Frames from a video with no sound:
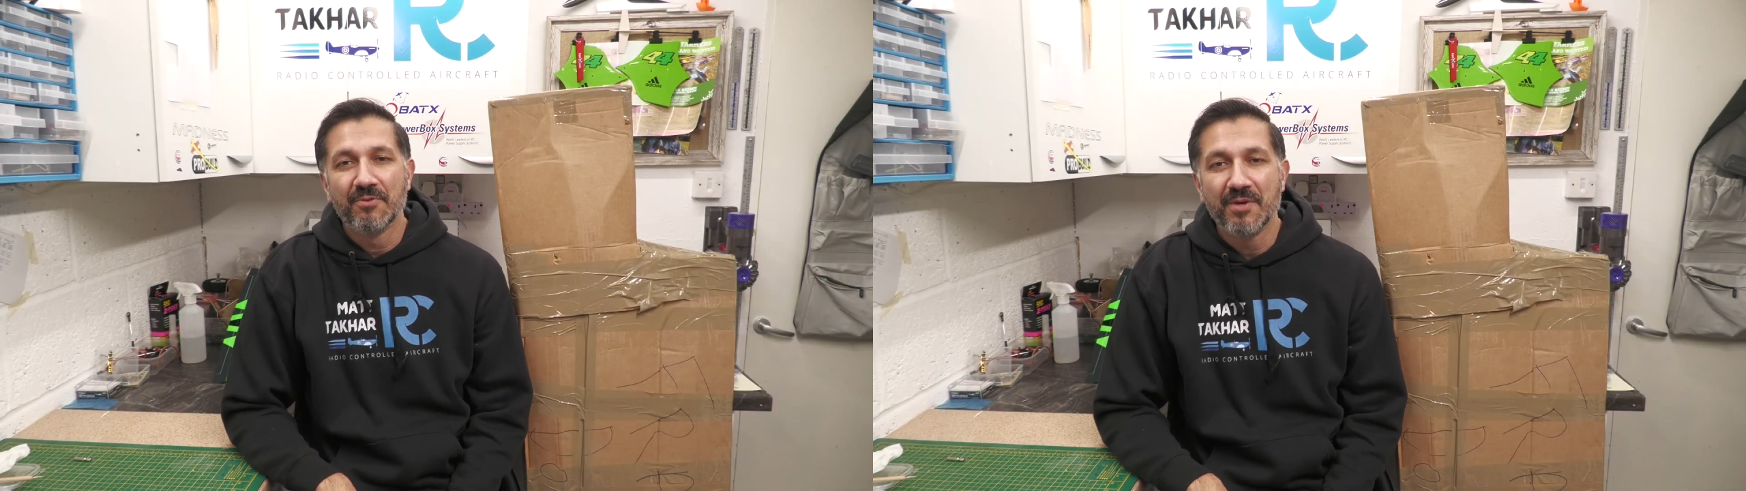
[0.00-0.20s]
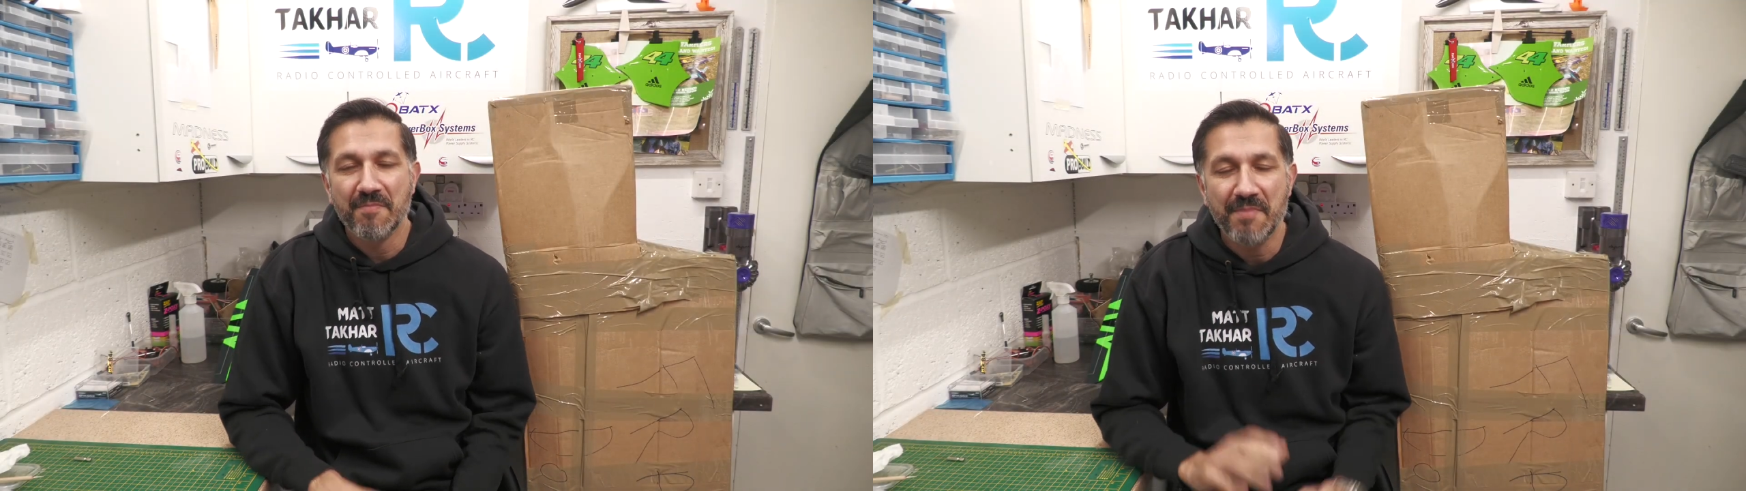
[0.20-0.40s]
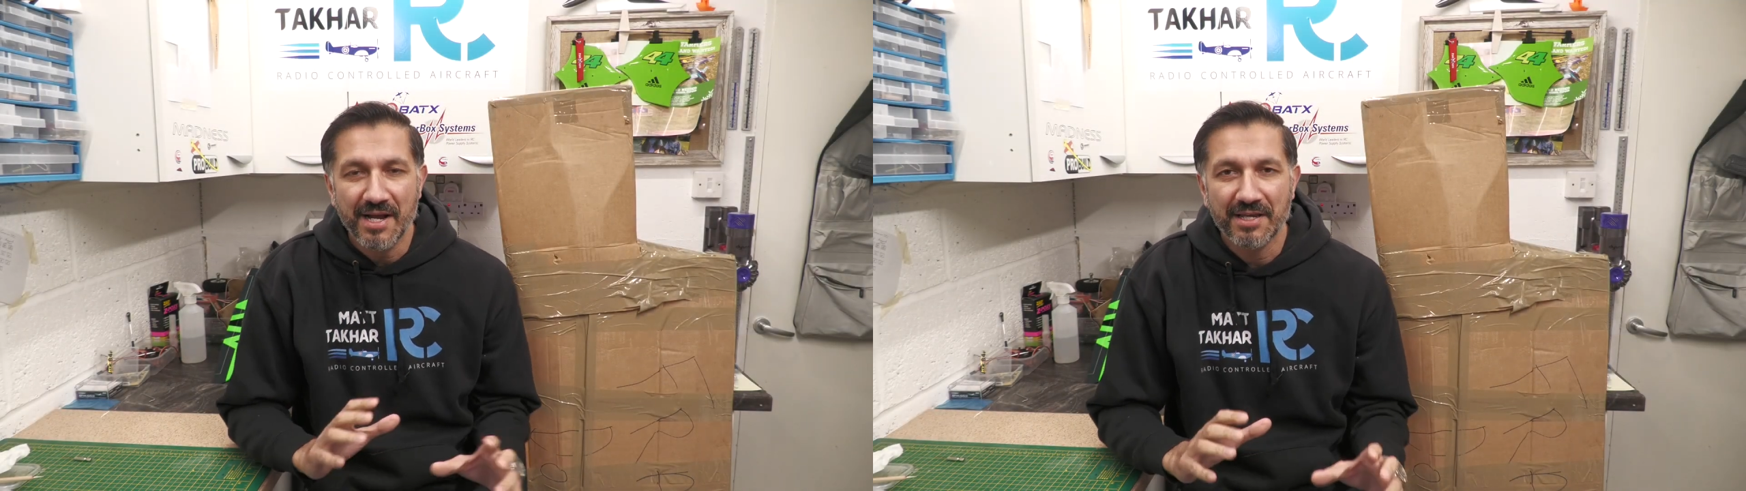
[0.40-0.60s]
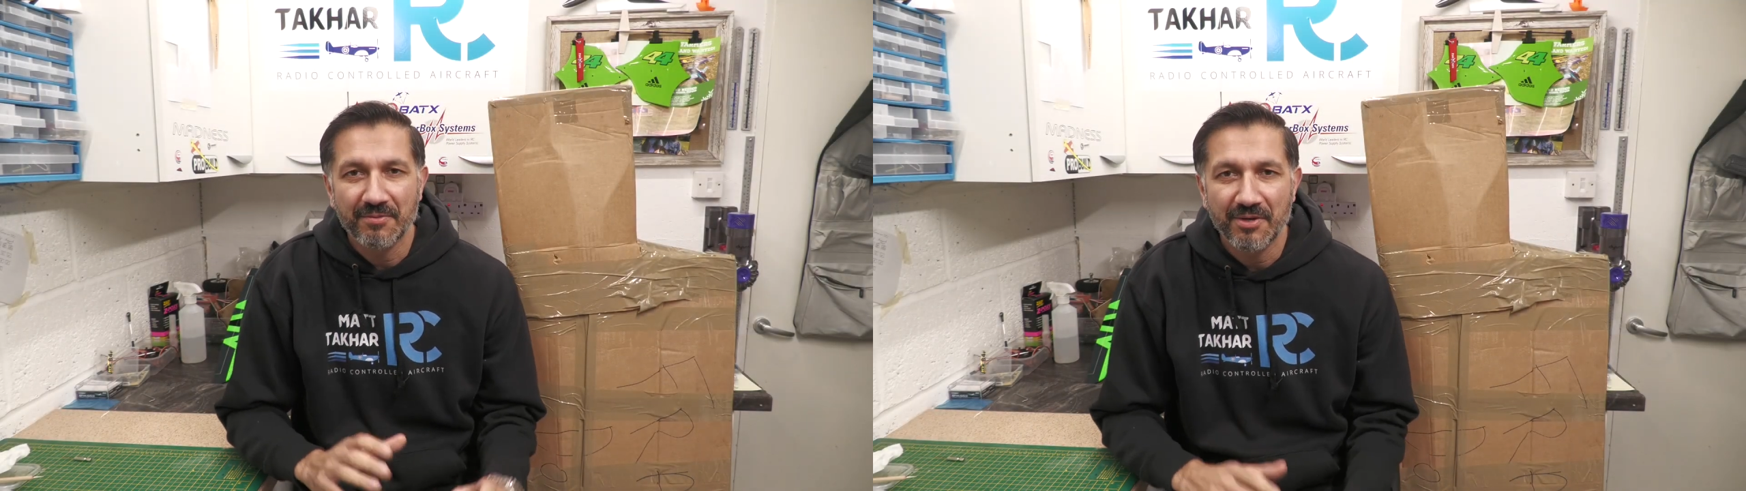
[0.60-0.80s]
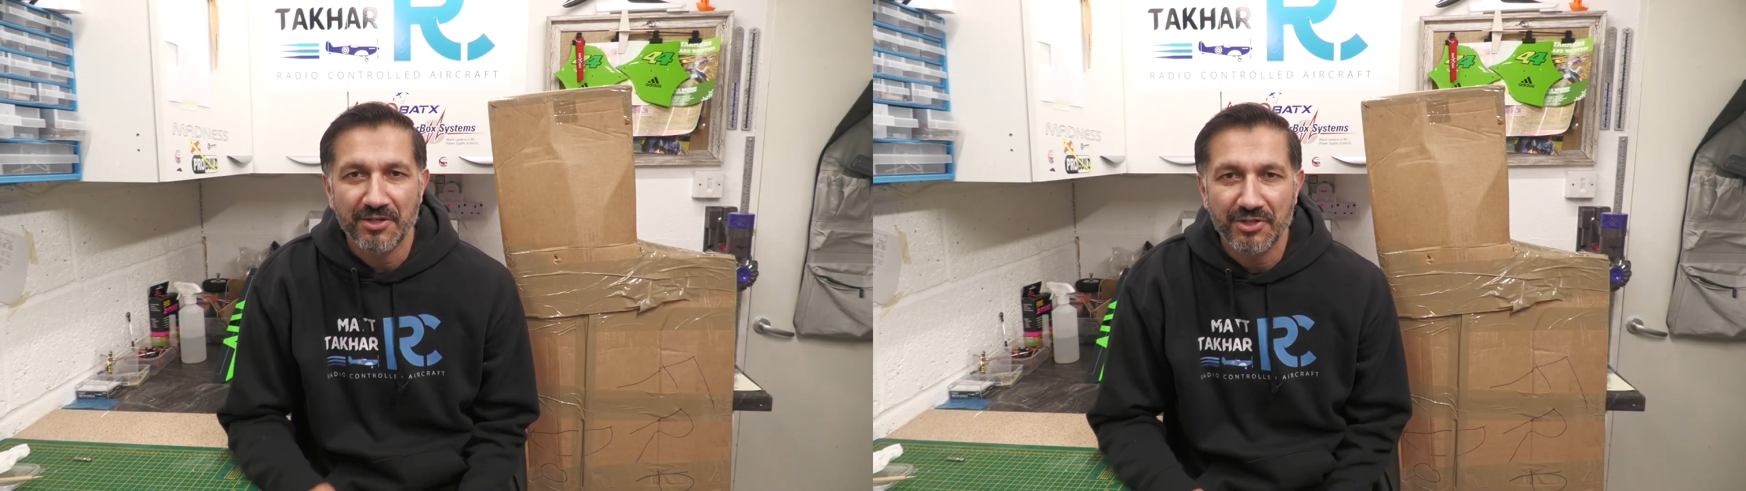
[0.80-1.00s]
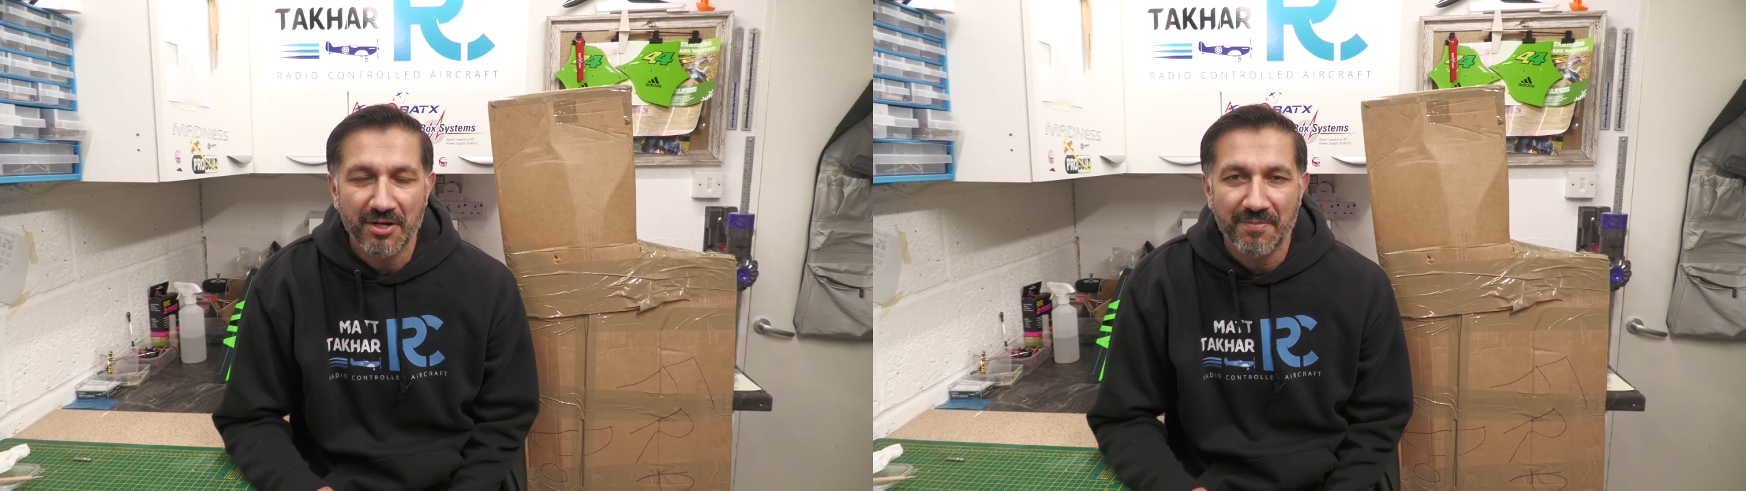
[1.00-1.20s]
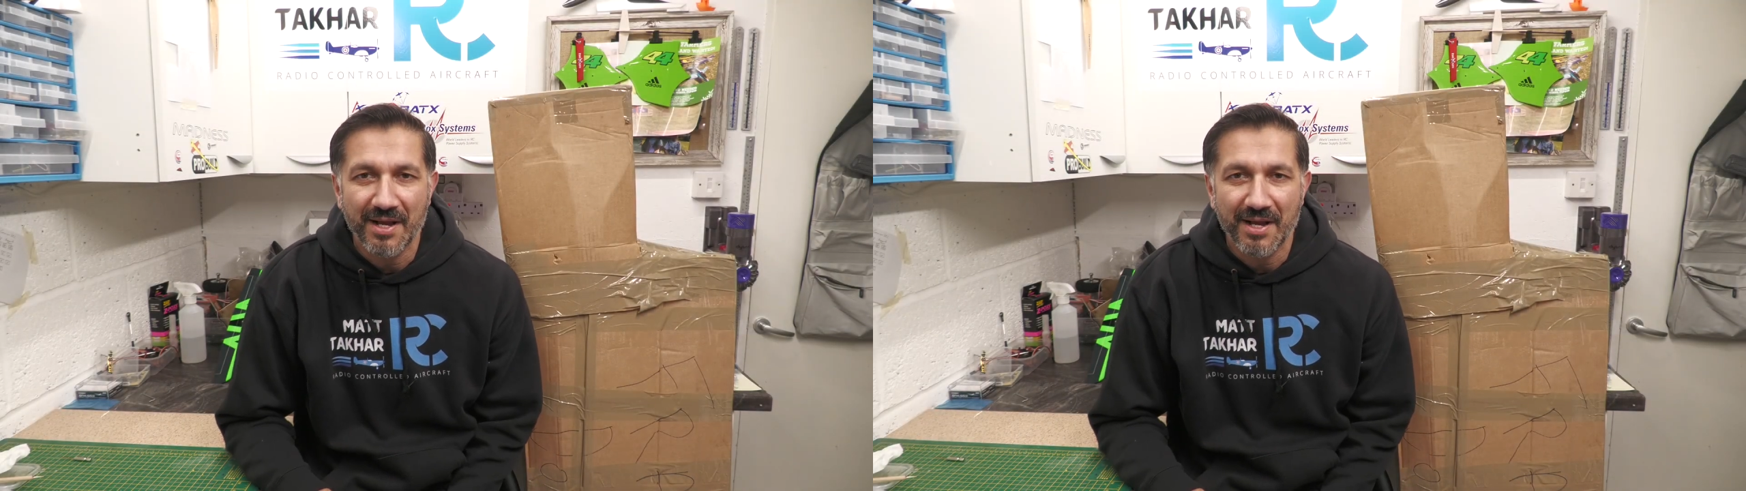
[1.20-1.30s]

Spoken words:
We're back in the workshop